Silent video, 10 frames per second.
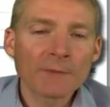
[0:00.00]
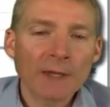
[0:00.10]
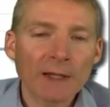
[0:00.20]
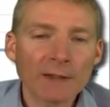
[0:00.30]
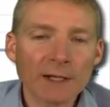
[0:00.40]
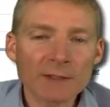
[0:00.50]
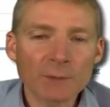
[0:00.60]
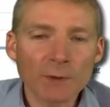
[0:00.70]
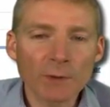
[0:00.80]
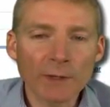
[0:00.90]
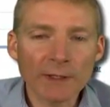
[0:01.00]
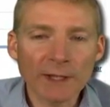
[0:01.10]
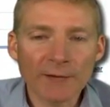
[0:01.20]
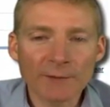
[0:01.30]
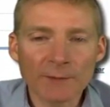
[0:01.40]
and lost more weight
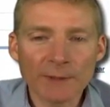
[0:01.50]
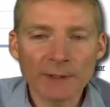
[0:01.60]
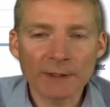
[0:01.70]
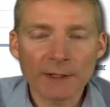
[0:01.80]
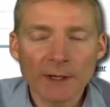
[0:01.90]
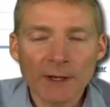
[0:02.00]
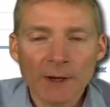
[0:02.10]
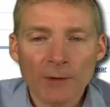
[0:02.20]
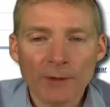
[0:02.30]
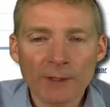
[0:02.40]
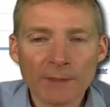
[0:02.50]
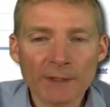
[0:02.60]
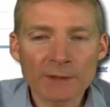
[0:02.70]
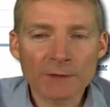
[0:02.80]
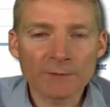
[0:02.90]
after being
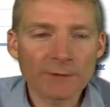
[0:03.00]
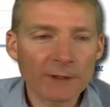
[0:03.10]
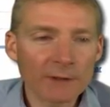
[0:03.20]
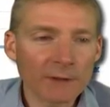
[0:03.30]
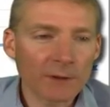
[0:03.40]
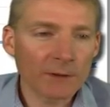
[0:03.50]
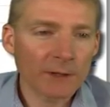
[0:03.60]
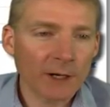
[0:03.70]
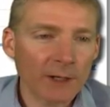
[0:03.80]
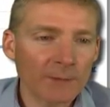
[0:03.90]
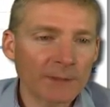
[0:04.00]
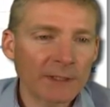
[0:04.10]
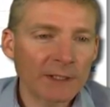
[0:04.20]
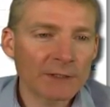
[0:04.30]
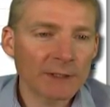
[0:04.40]
randomized to a very low-carb
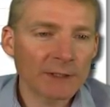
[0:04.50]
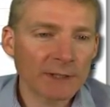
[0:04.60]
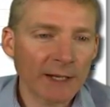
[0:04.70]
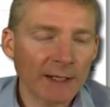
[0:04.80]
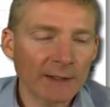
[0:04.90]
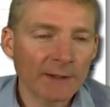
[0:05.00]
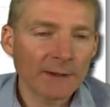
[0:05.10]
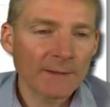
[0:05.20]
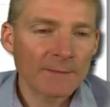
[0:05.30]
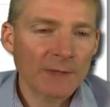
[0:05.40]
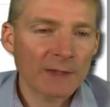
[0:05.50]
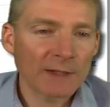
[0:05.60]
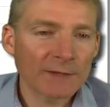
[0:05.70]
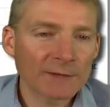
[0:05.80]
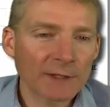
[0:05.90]
ketogenic diet and
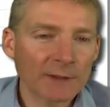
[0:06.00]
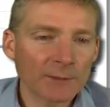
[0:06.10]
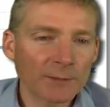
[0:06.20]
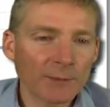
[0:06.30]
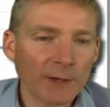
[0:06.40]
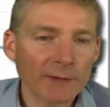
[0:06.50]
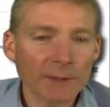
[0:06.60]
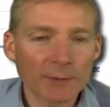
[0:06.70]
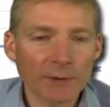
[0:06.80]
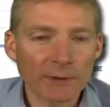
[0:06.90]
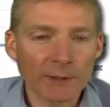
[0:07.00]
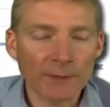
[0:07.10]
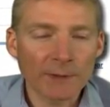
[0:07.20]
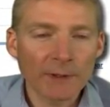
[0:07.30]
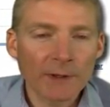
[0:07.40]
lifestyle online
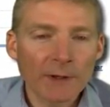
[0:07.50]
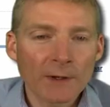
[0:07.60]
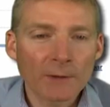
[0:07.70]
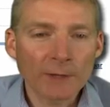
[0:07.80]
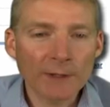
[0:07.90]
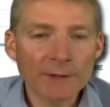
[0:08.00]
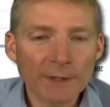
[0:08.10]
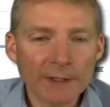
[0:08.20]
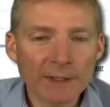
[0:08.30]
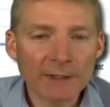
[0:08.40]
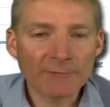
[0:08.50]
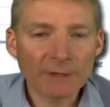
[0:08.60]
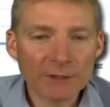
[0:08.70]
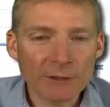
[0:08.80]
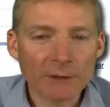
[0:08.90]
program rather than a
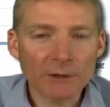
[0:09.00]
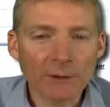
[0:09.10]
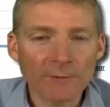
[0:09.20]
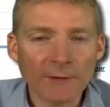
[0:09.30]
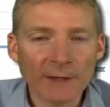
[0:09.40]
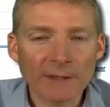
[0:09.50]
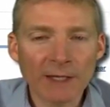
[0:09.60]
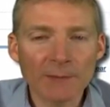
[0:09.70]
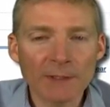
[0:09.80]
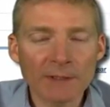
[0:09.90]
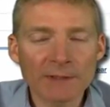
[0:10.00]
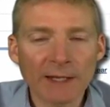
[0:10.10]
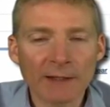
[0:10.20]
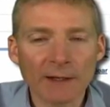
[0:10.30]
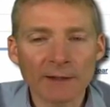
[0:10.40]
conventional low-fat diabetes
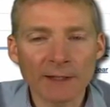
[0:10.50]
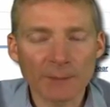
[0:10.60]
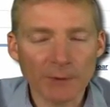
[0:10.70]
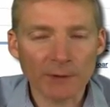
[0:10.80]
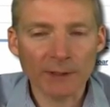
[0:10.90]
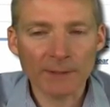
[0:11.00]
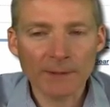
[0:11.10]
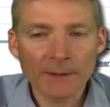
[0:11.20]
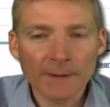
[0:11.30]
diet online program.